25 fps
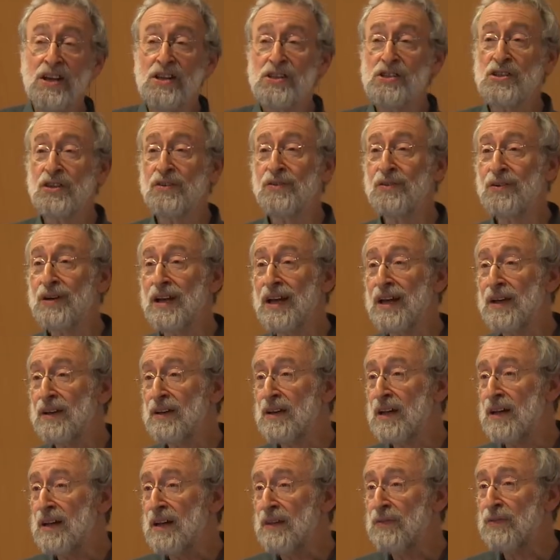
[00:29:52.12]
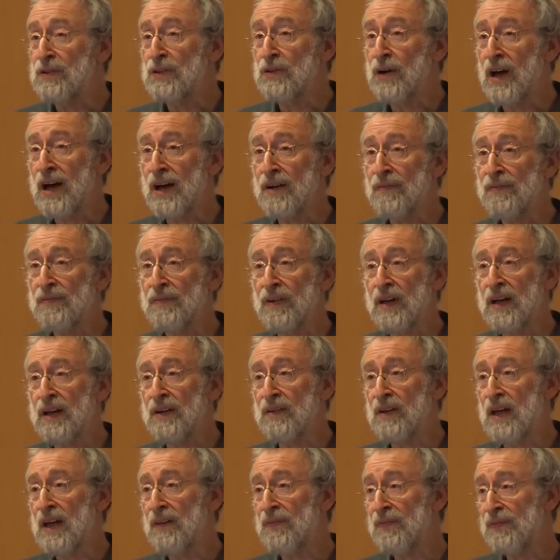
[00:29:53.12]
So
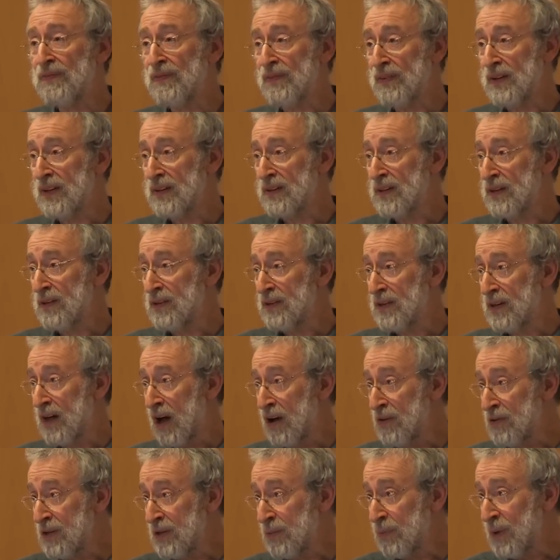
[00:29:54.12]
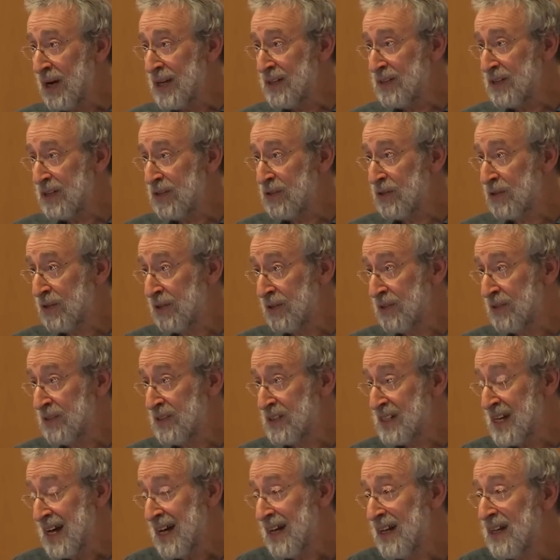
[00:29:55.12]
if the only way that you can
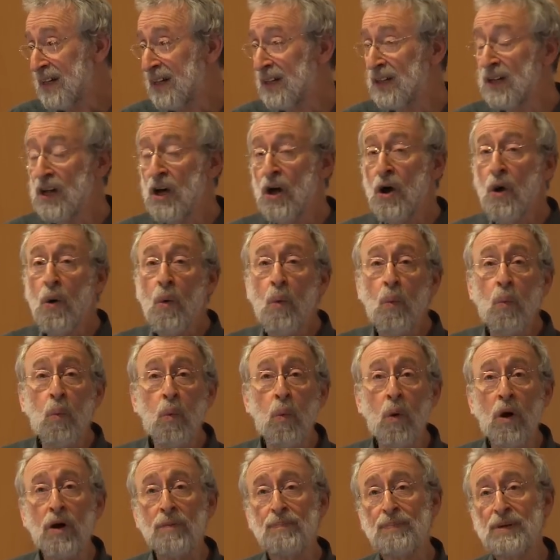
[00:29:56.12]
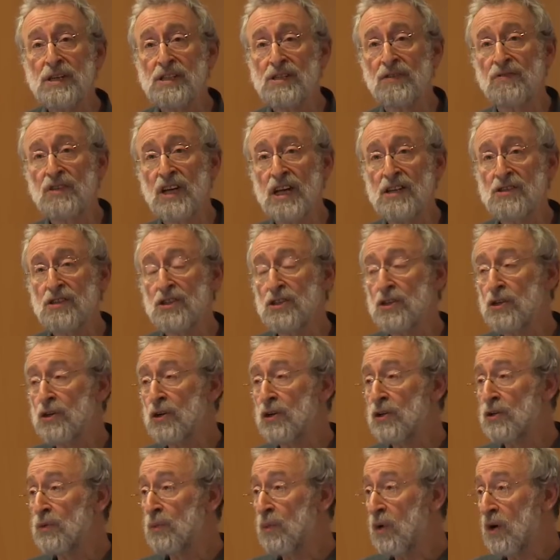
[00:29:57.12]
tell what piece of data you're
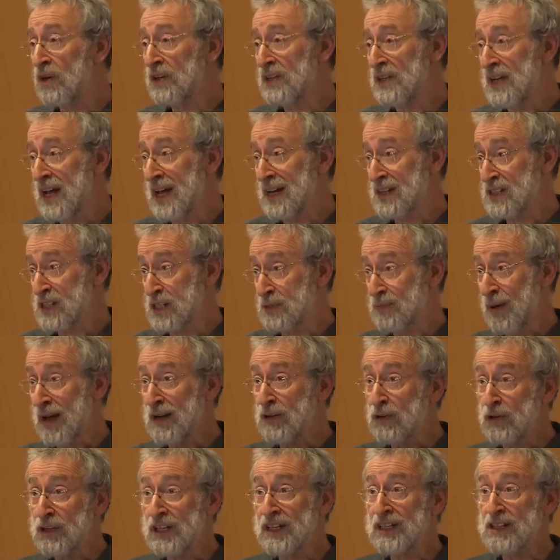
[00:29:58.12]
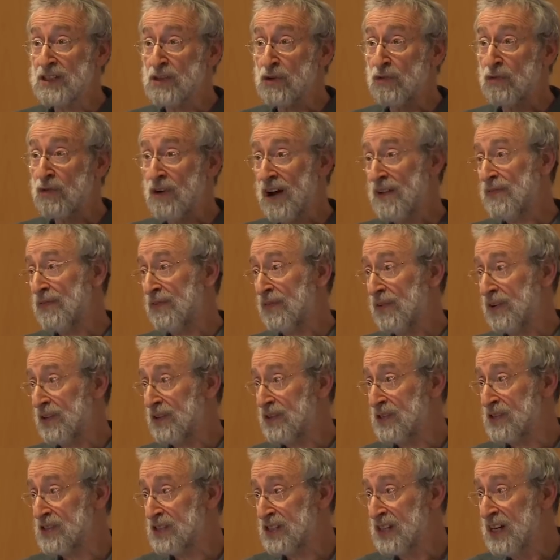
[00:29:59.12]
going to want next is by looking at a
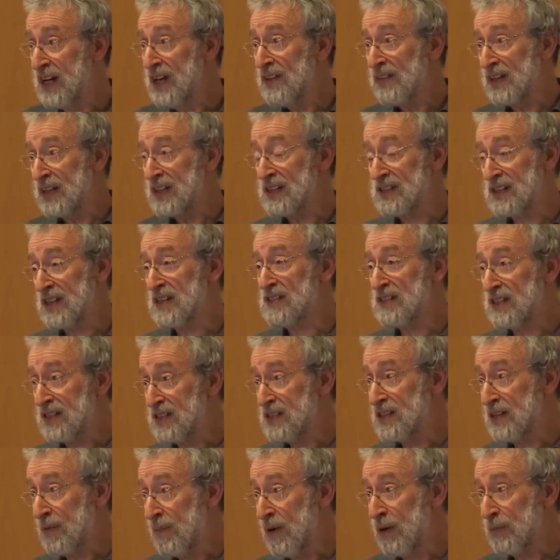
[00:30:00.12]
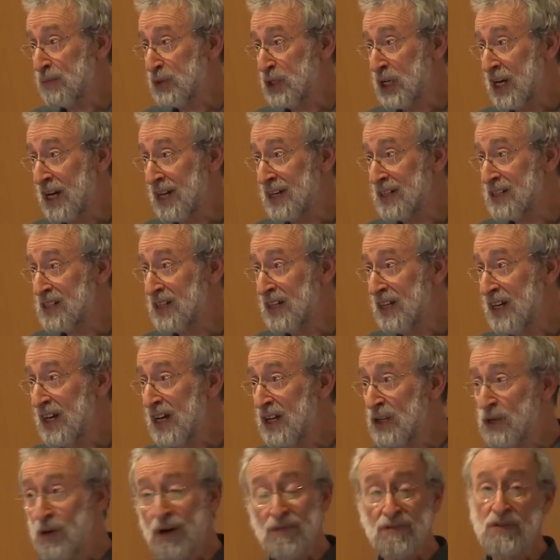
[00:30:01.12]
reference that exists in some object,
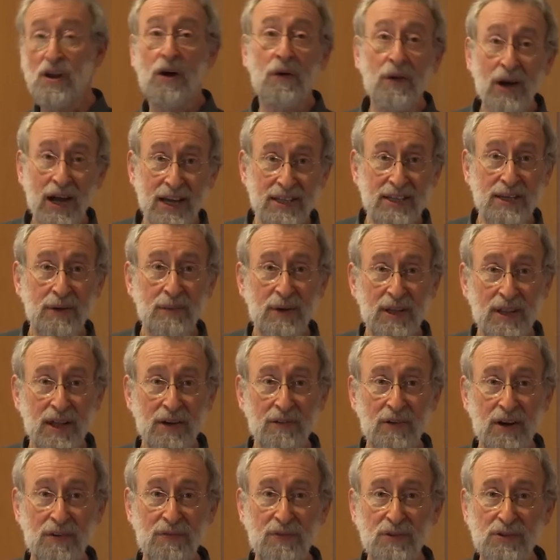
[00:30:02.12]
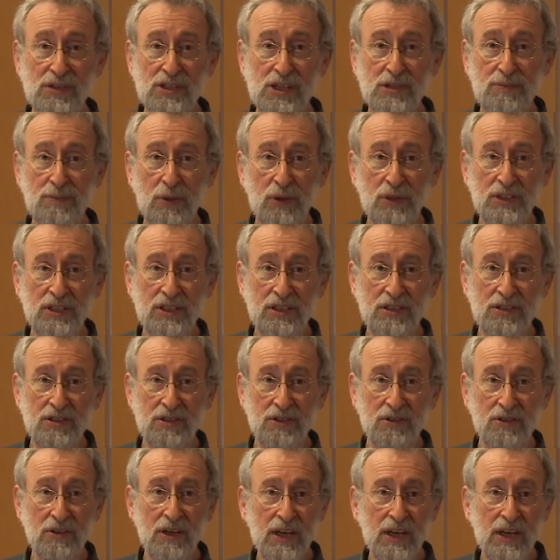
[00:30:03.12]
you have no idea where that reference is pointing to.